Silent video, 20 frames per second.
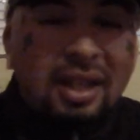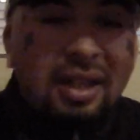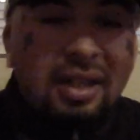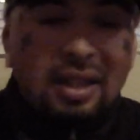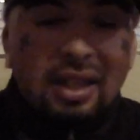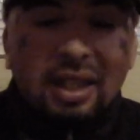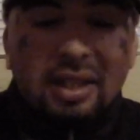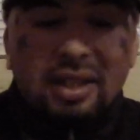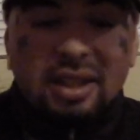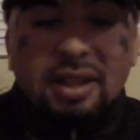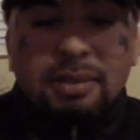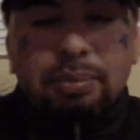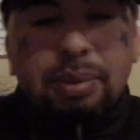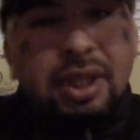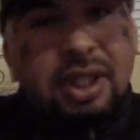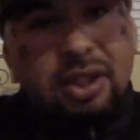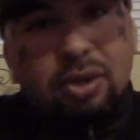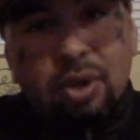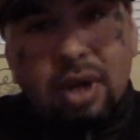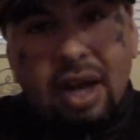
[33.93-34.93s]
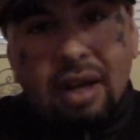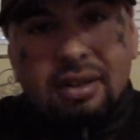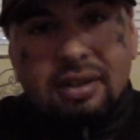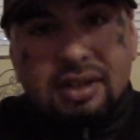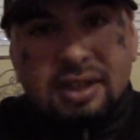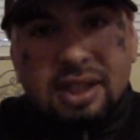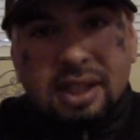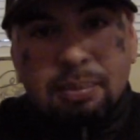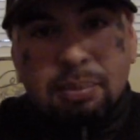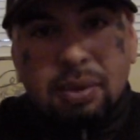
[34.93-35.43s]
let these big trout
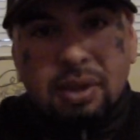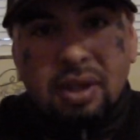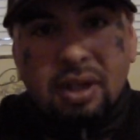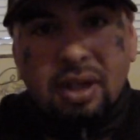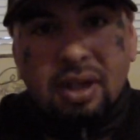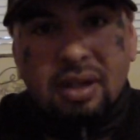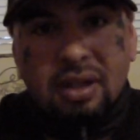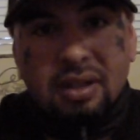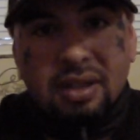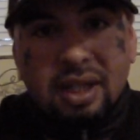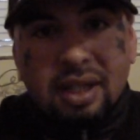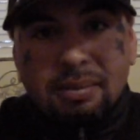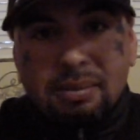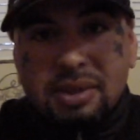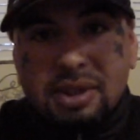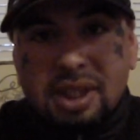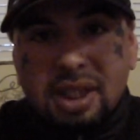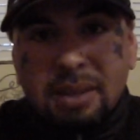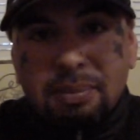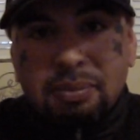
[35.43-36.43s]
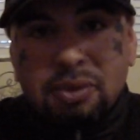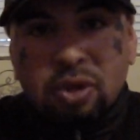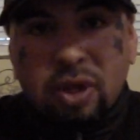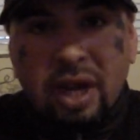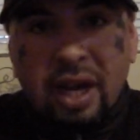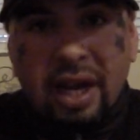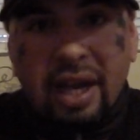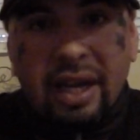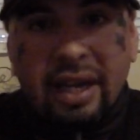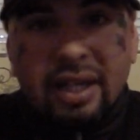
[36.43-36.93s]
zip along, let them zip,
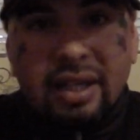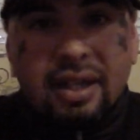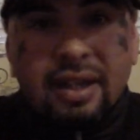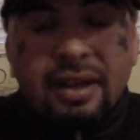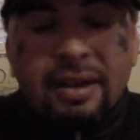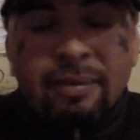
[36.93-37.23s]
drag.